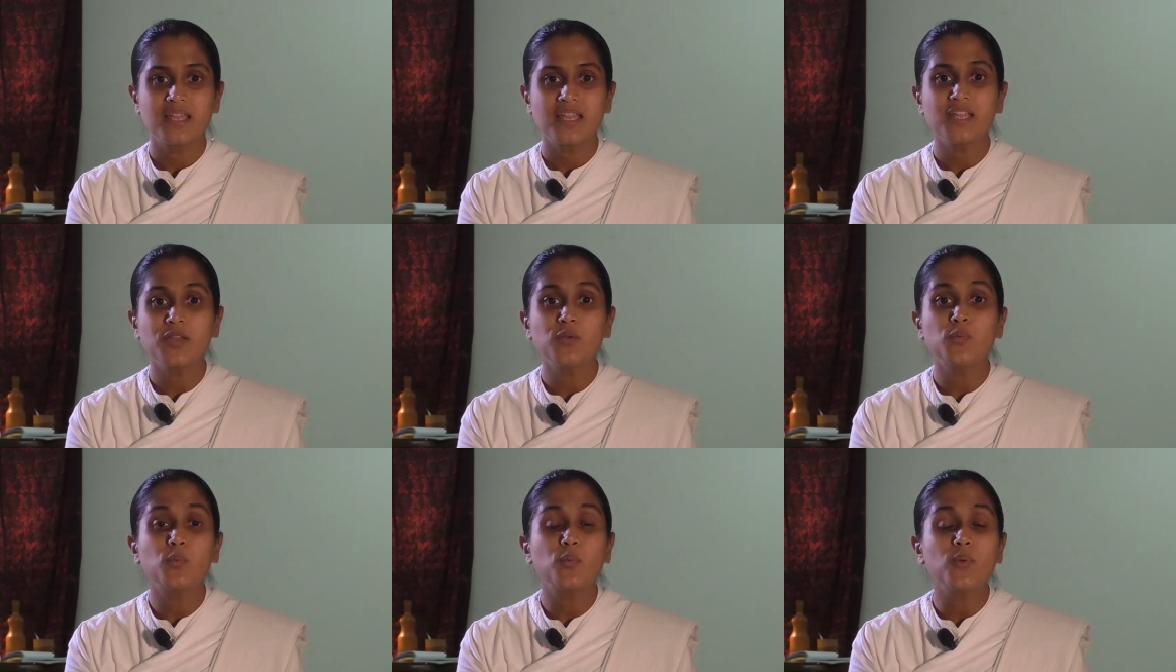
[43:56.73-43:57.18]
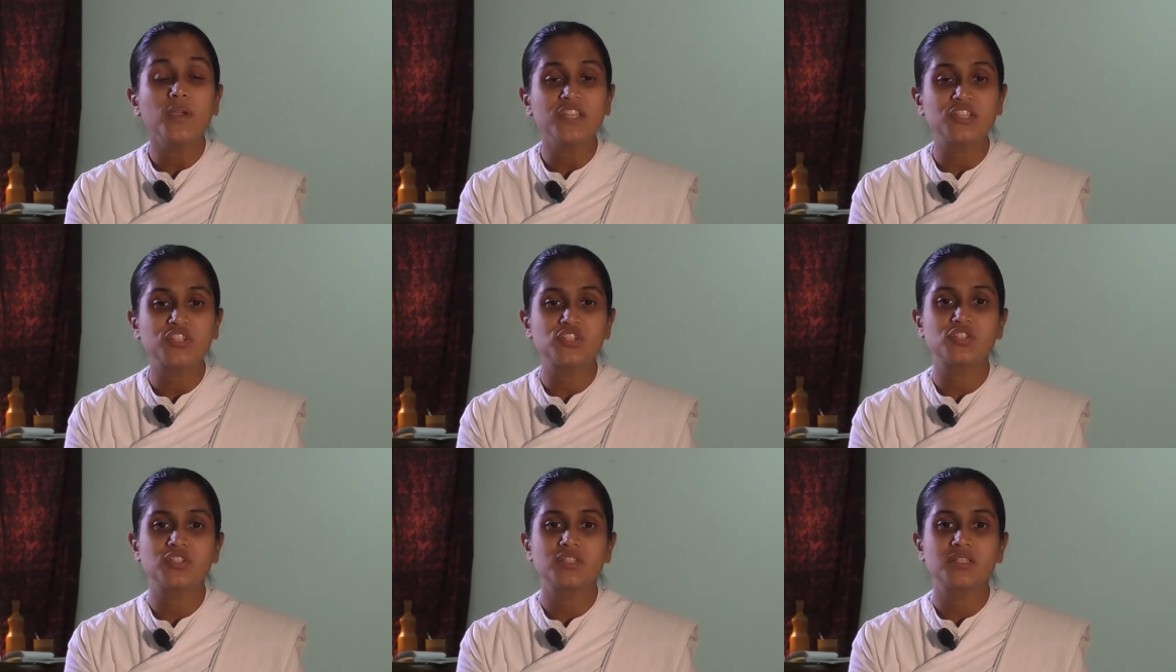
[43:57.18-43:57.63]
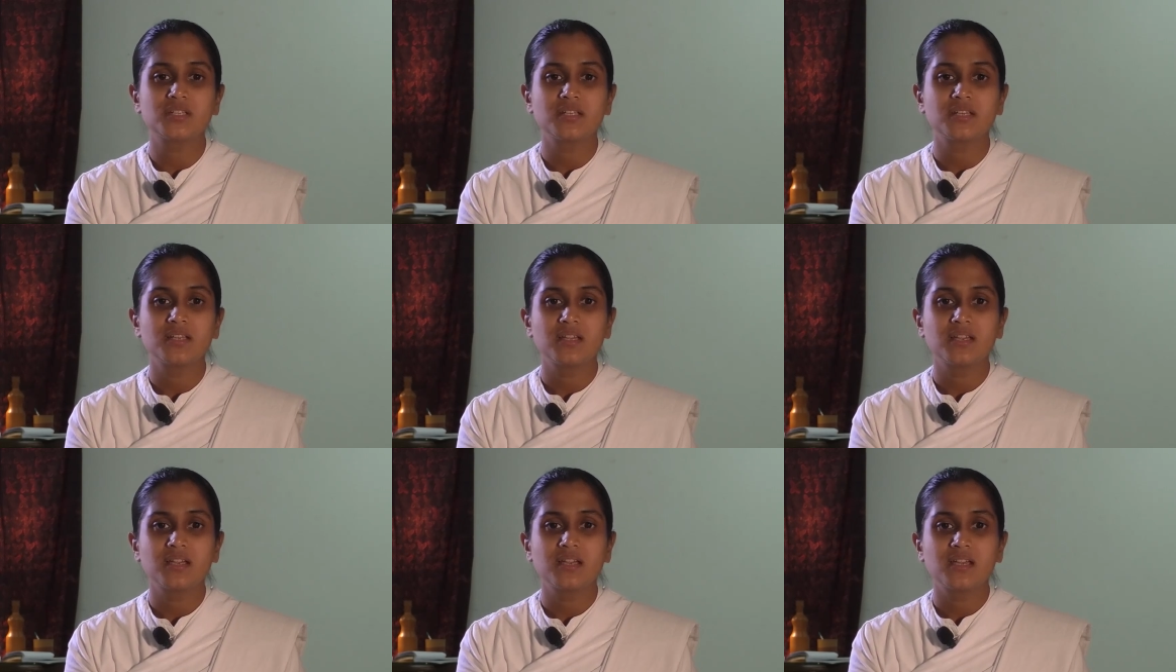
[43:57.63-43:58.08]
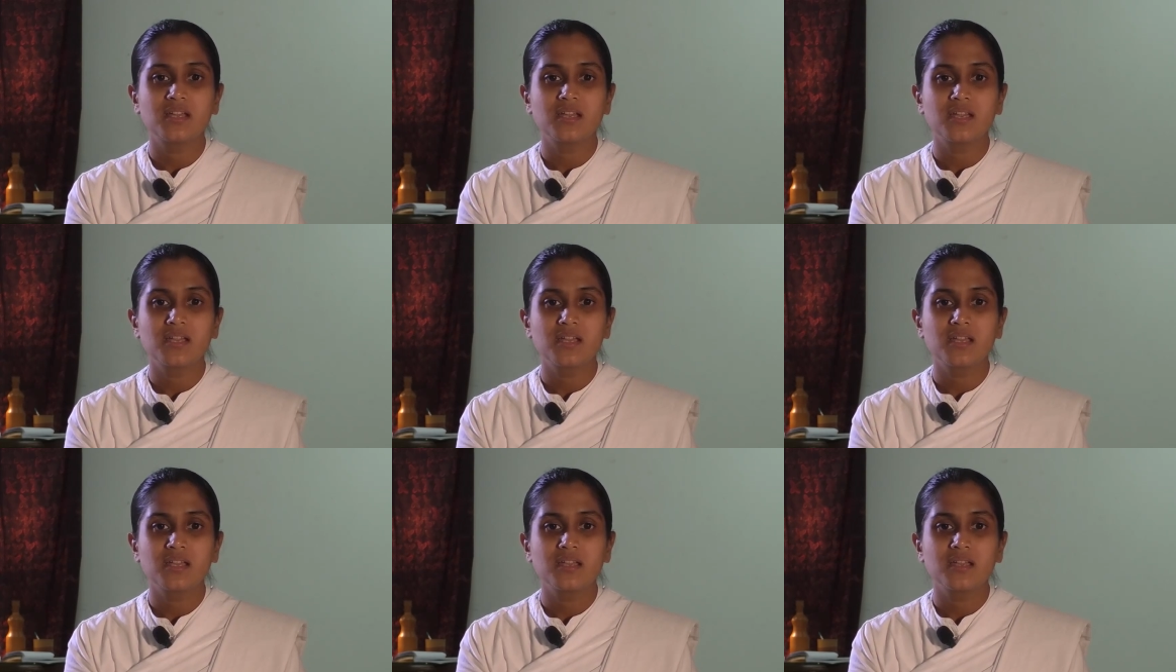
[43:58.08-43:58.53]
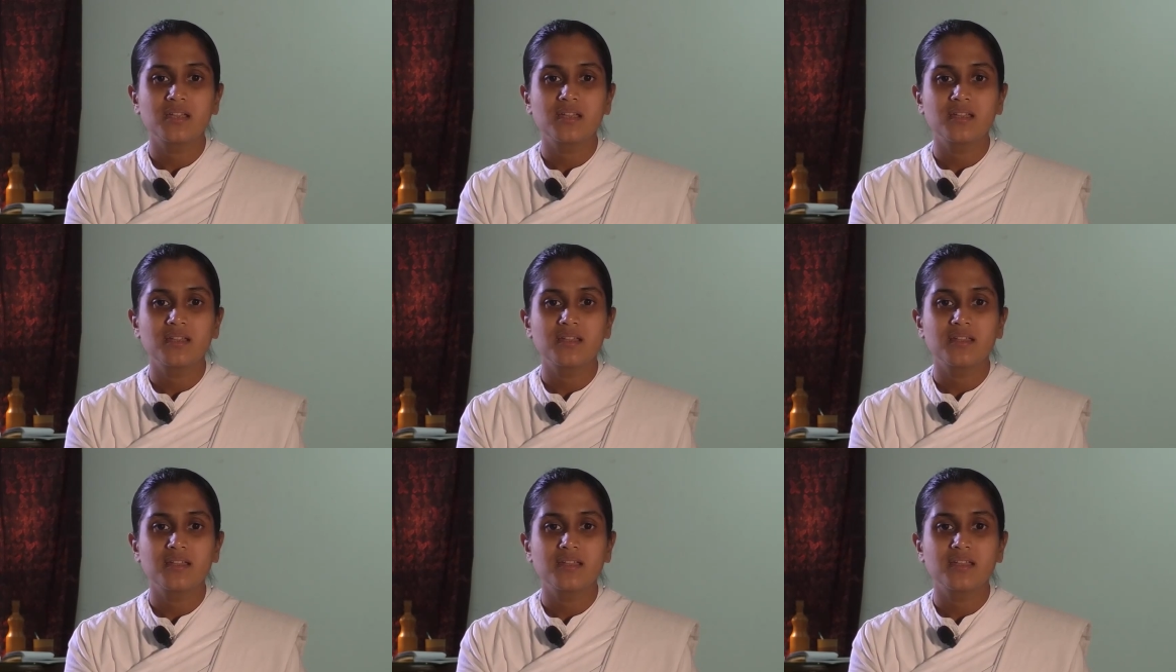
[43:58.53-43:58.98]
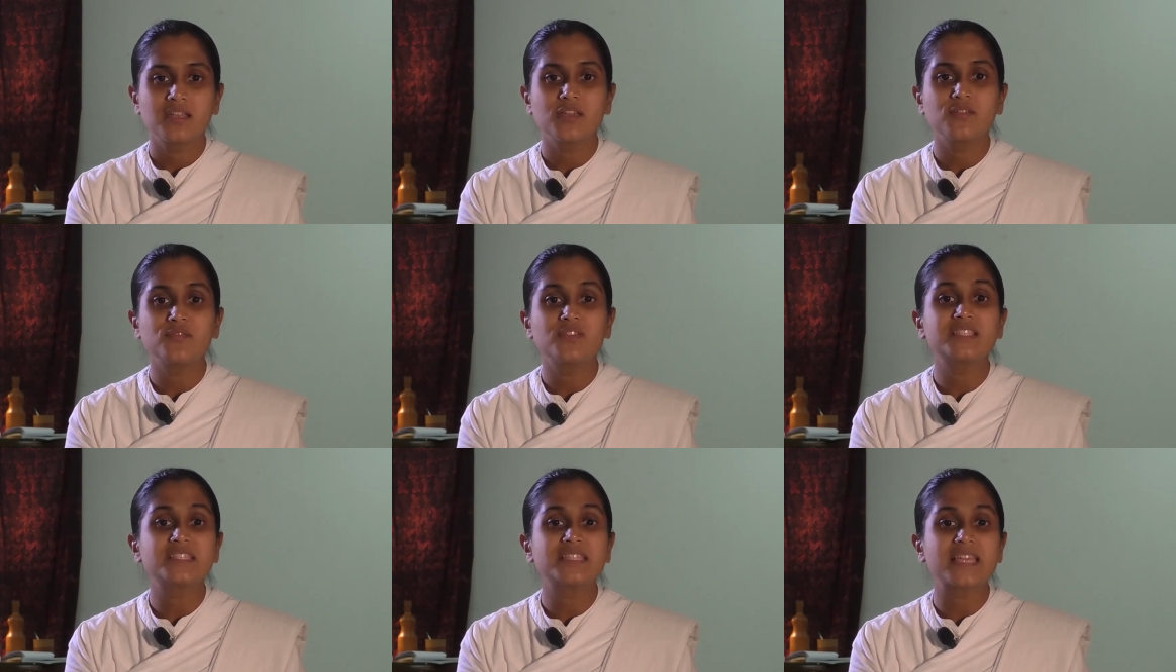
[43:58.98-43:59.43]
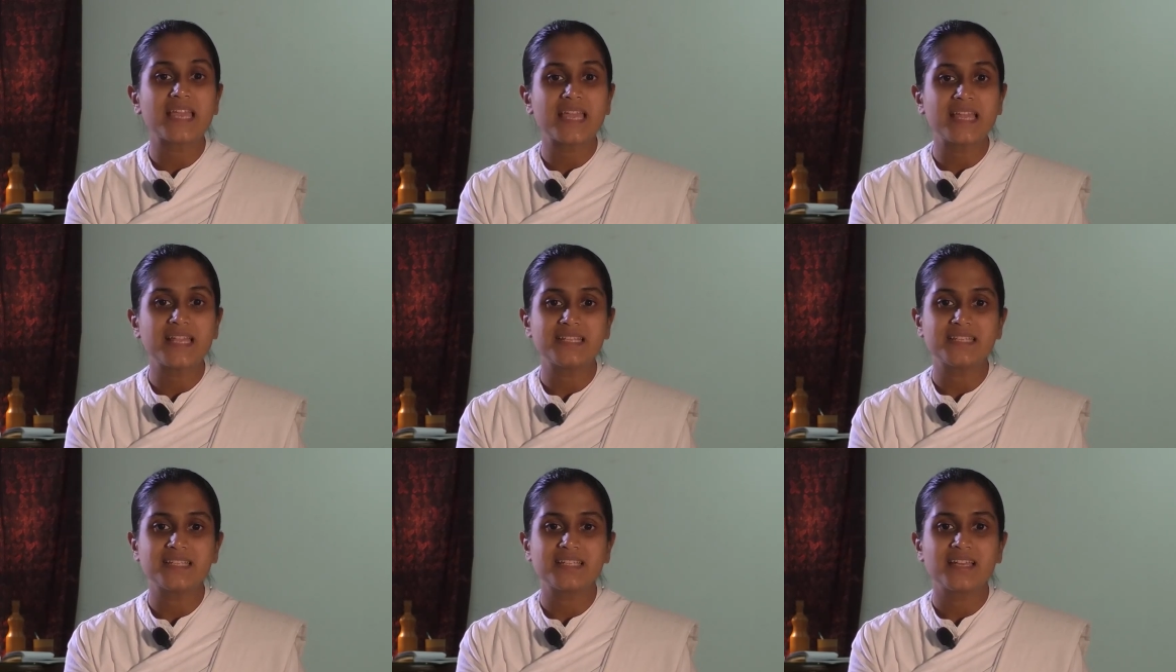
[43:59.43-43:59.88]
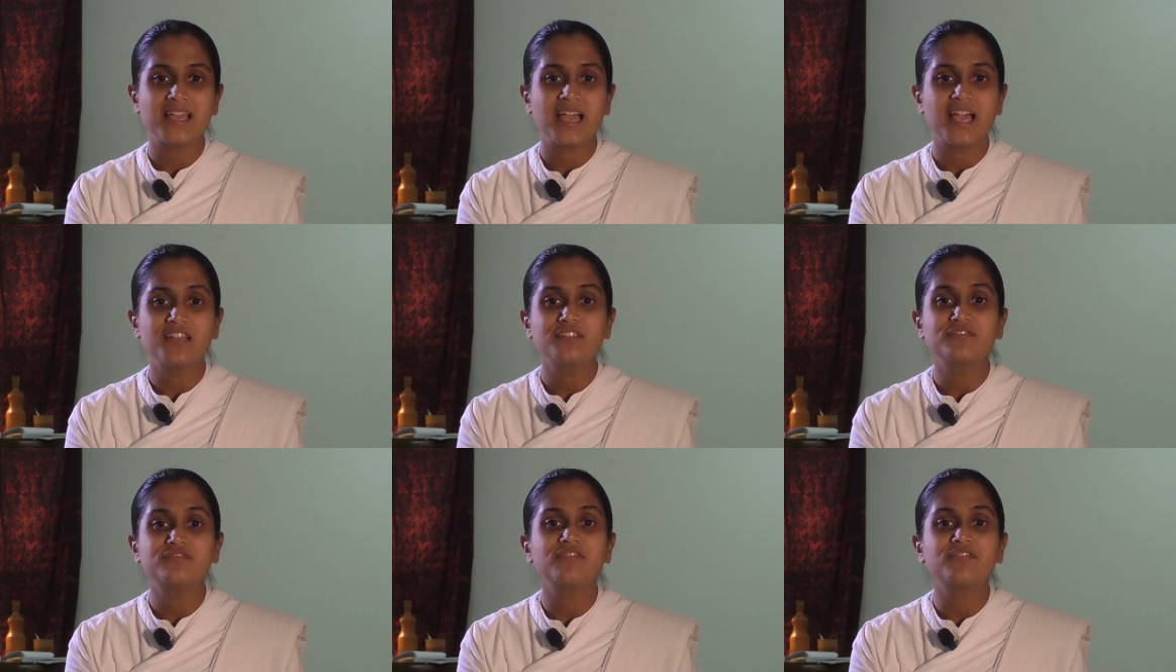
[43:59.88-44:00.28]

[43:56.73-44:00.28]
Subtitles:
in which he was in, and